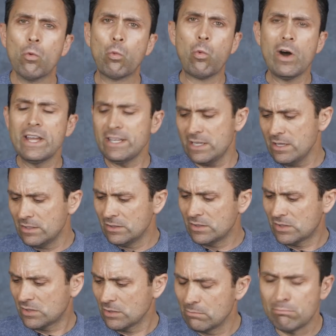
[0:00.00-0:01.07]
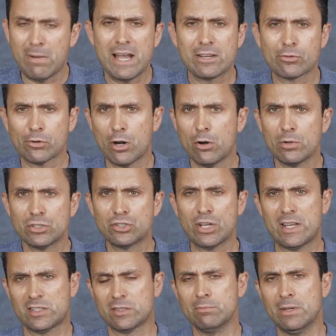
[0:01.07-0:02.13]
what is
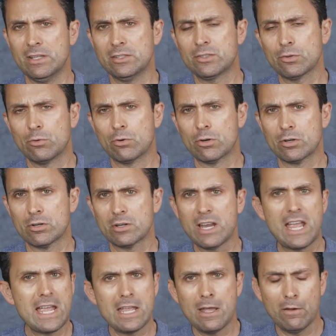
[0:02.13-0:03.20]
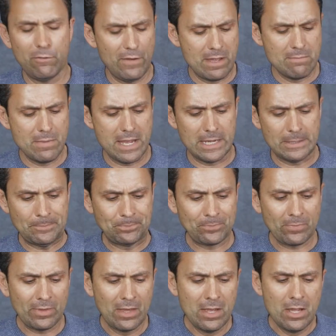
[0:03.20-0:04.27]
micro-adjustment, or AFMA?
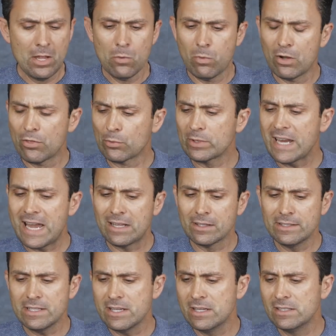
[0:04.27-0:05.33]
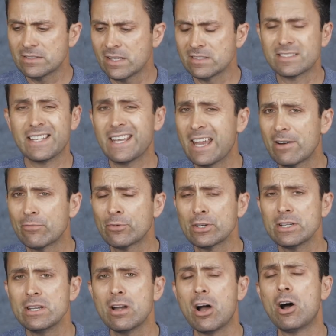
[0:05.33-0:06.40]
Well, the reality is that
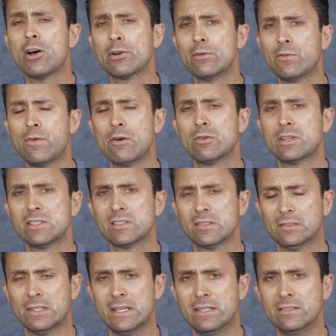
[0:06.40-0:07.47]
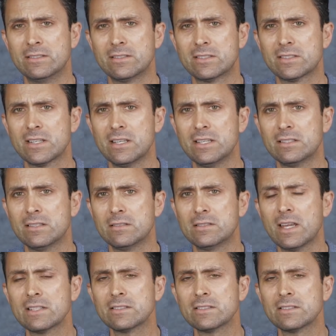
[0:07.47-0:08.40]
every autofocus lens, it